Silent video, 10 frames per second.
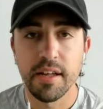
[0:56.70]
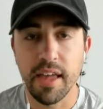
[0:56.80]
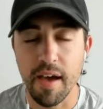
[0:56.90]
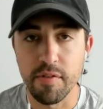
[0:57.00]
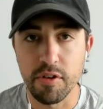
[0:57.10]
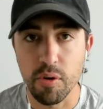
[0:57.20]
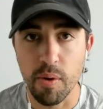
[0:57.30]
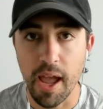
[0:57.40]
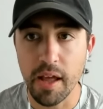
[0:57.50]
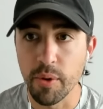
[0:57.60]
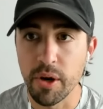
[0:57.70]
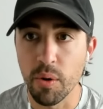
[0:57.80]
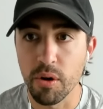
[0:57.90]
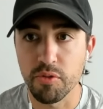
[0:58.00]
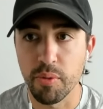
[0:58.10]
Kevin Durant.
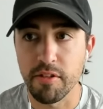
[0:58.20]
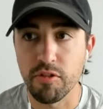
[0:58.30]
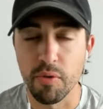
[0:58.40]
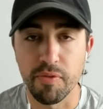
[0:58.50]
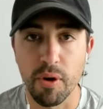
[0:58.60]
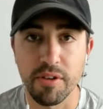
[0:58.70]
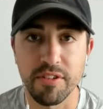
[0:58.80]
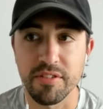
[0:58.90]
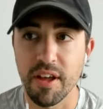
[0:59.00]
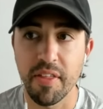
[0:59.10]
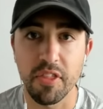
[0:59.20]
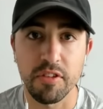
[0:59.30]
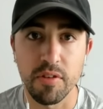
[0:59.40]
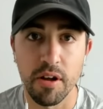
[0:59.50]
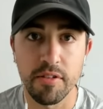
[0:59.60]
Windhorst went so far as to say that the
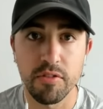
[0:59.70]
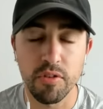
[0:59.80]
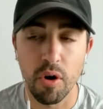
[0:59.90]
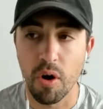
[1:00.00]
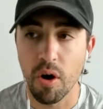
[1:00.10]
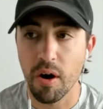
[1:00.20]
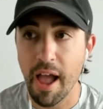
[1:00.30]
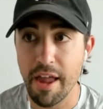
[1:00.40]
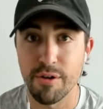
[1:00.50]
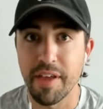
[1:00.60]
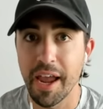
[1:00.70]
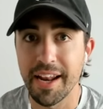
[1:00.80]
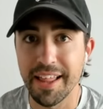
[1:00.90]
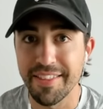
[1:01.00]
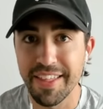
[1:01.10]
Suns are entertaining